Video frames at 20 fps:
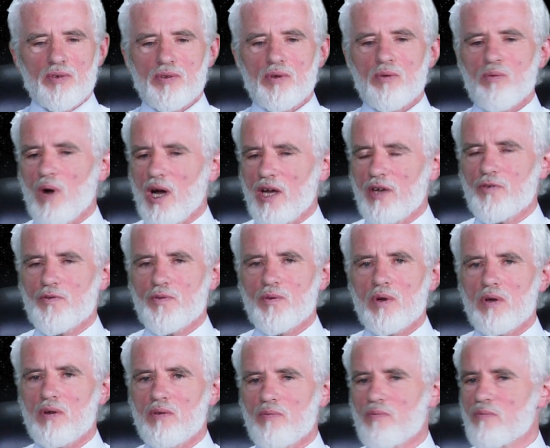wife
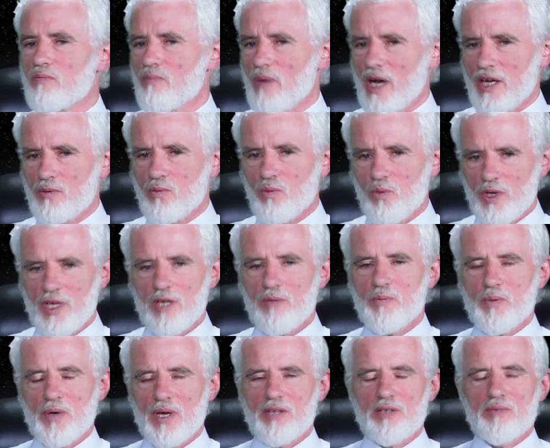might
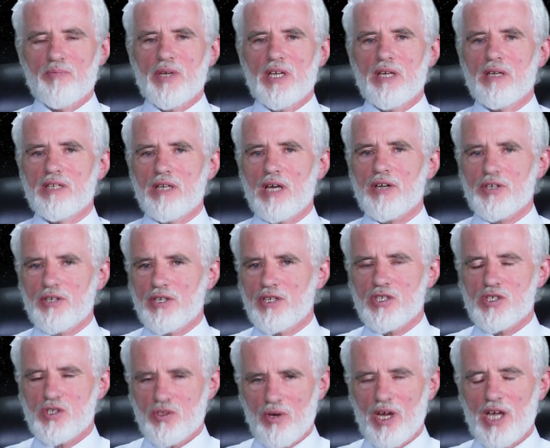weep and be in utter
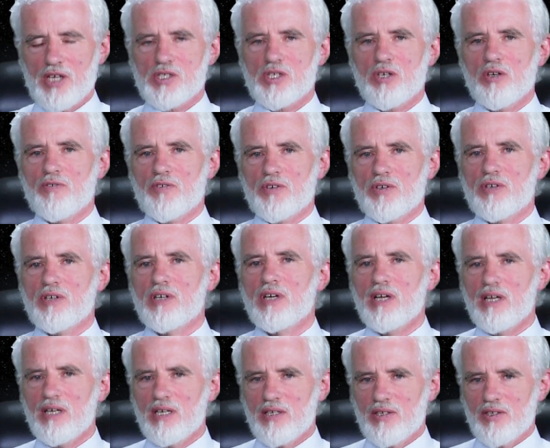distress over
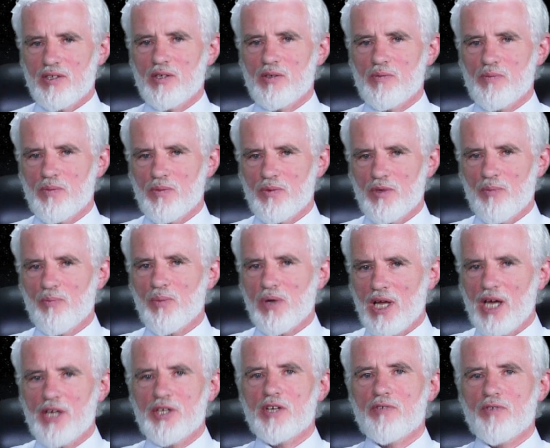the
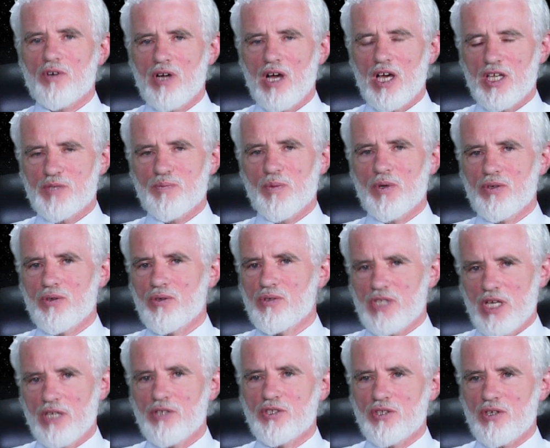plight of her husband
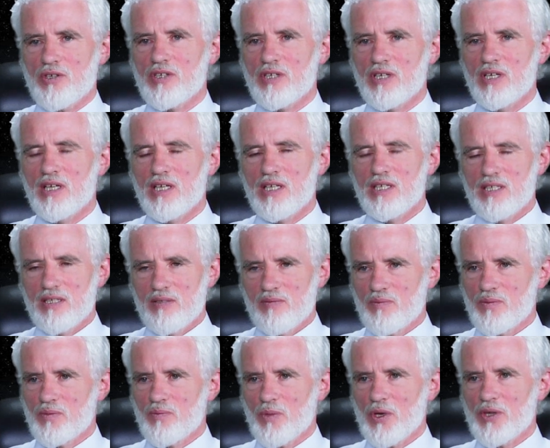who's injured.
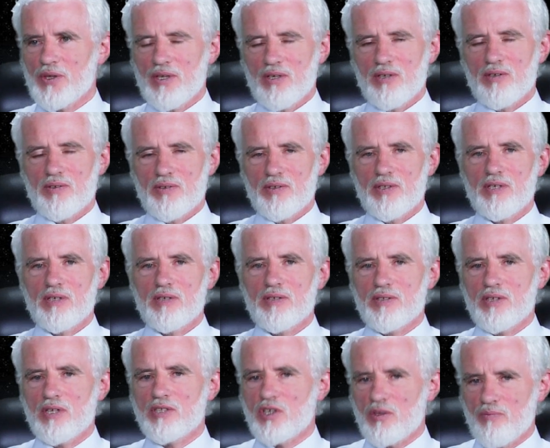But
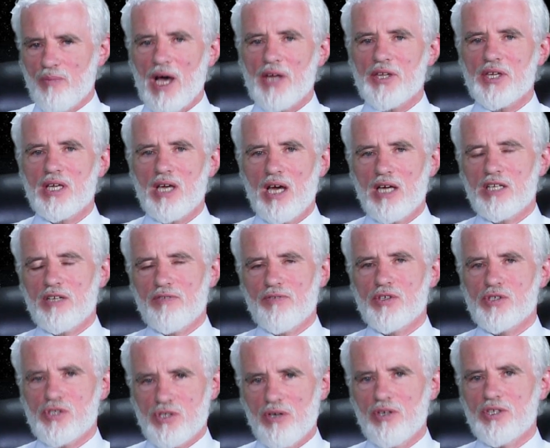the dramatic act of
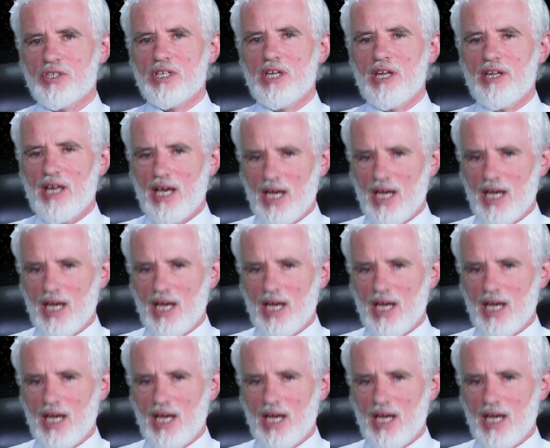the surgeon in